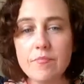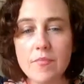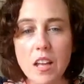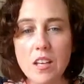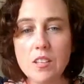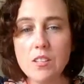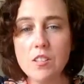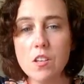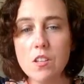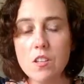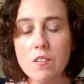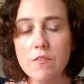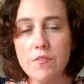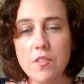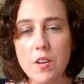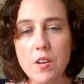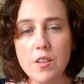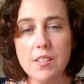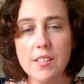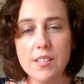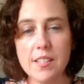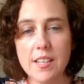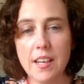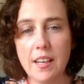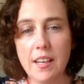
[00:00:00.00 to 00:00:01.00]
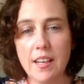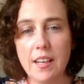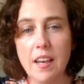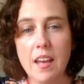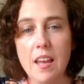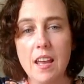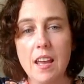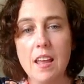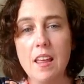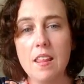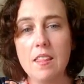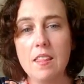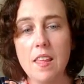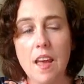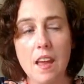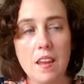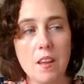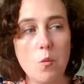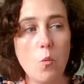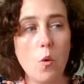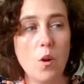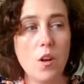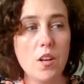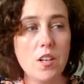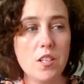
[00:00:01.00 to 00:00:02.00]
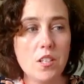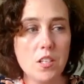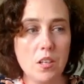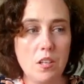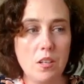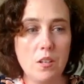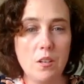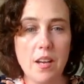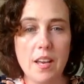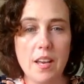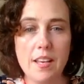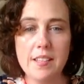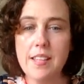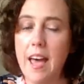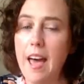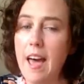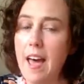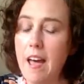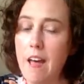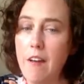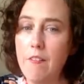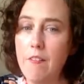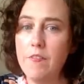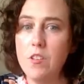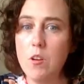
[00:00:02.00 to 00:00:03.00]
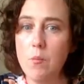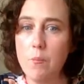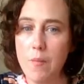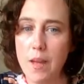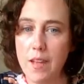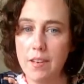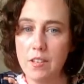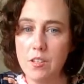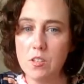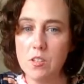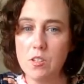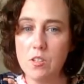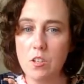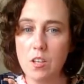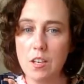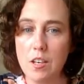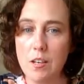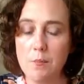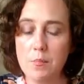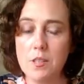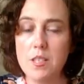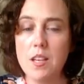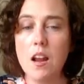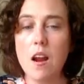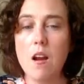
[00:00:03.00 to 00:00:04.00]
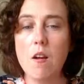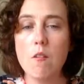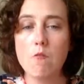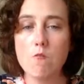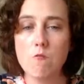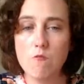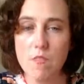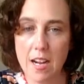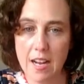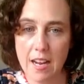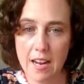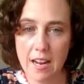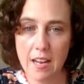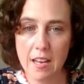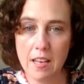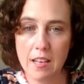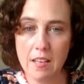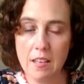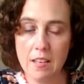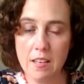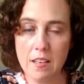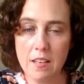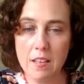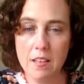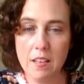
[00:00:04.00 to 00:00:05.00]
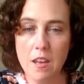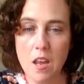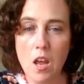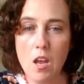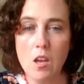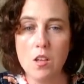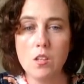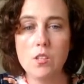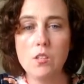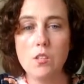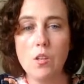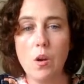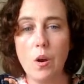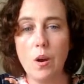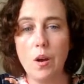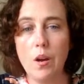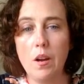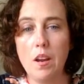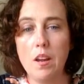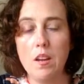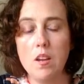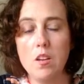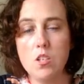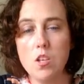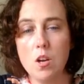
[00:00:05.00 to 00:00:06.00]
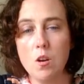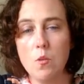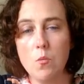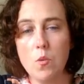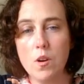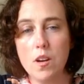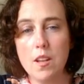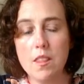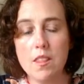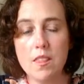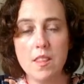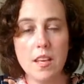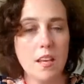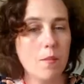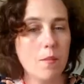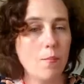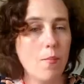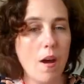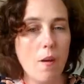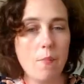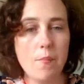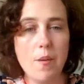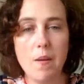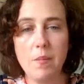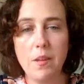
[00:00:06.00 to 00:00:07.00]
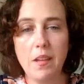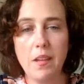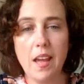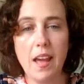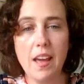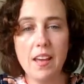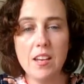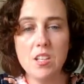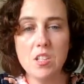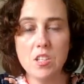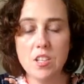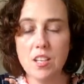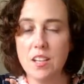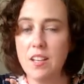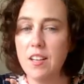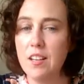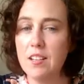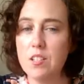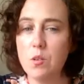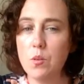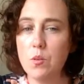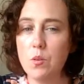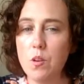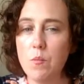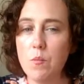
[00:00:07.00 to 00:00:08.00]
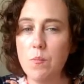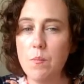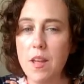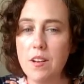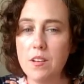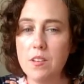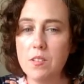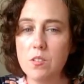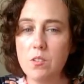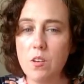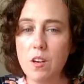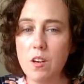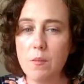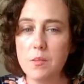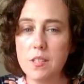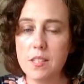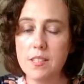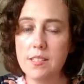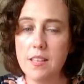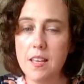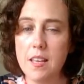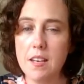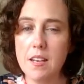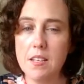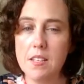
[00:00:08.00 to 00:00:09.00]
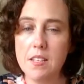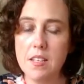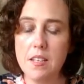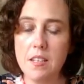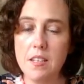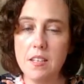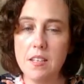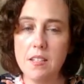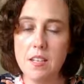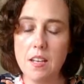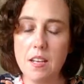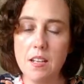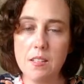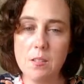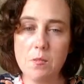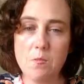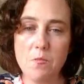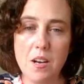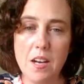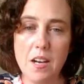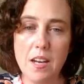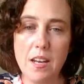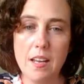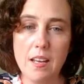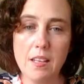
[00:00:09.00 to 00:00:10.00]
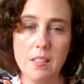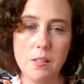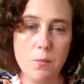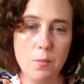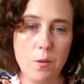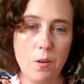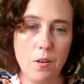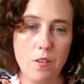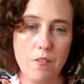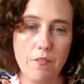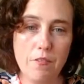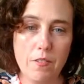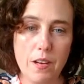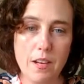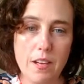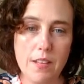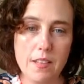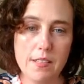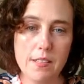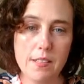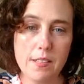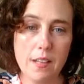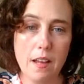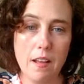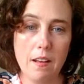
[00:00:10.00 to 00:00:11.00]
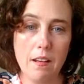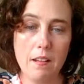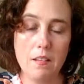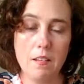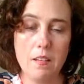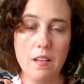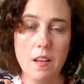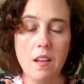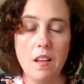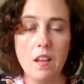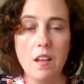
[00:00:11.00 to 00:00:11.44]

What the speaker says: So the first thing that you want to do is have your manuscript ready. So you don't want to think about publication until your manuscript is edited, it's ready, it's proofread, it's done.